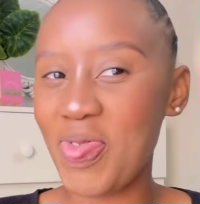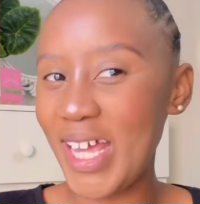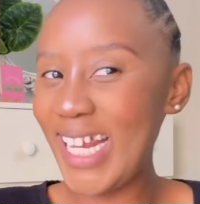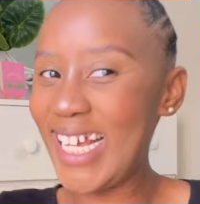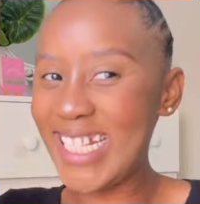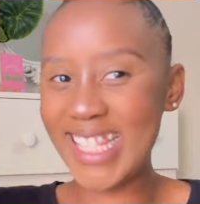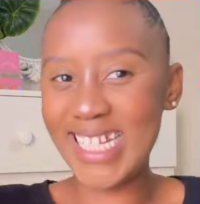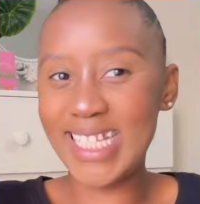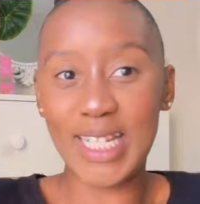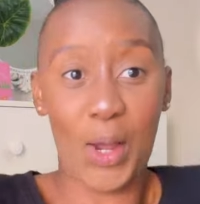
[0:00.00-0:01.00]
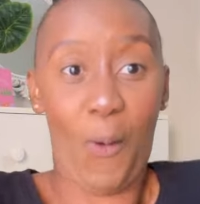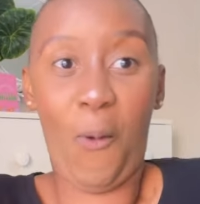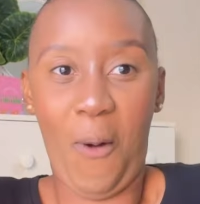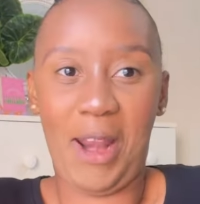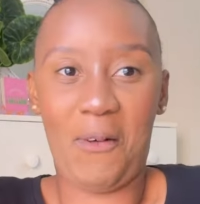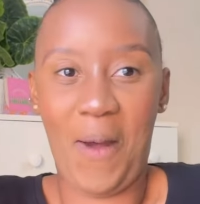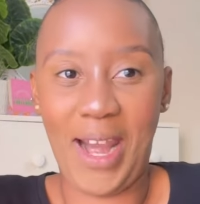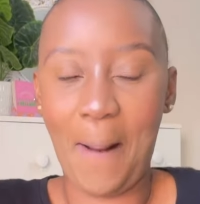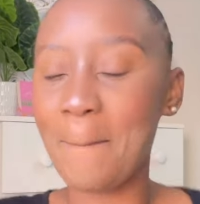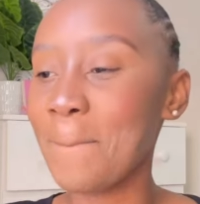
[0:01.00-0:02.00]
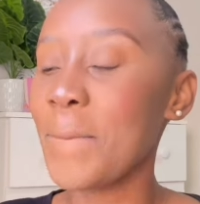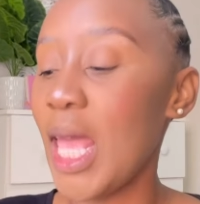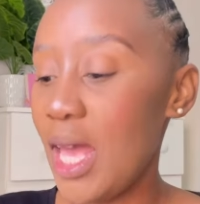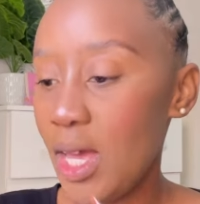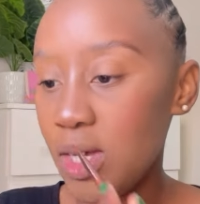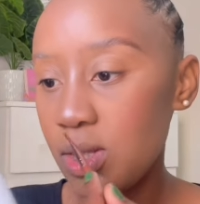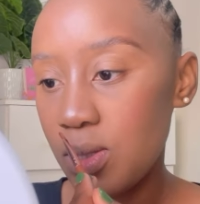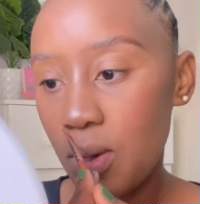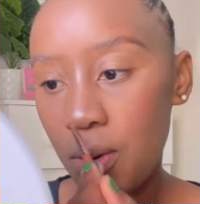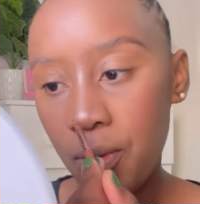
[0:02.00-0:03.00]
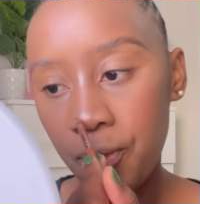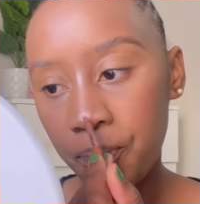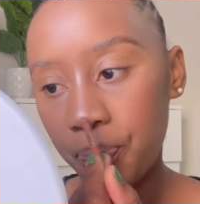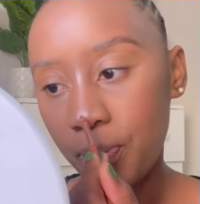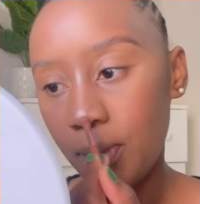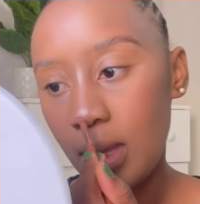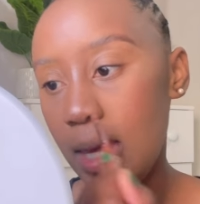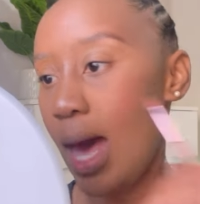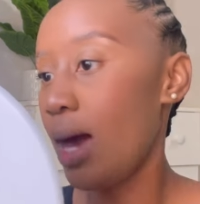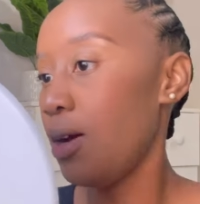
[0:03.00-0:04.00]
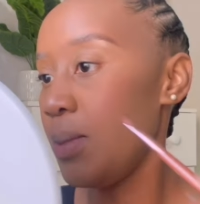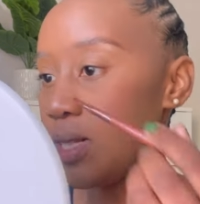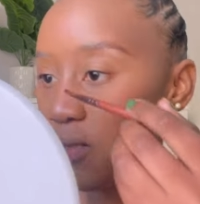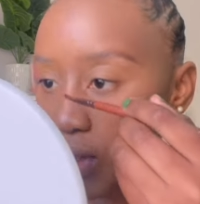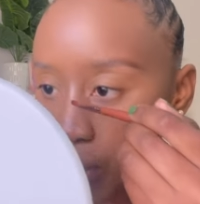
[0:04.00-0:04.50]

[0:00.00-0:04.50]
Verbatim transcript: that instant. Guada, guada. So, yeah, I got myself a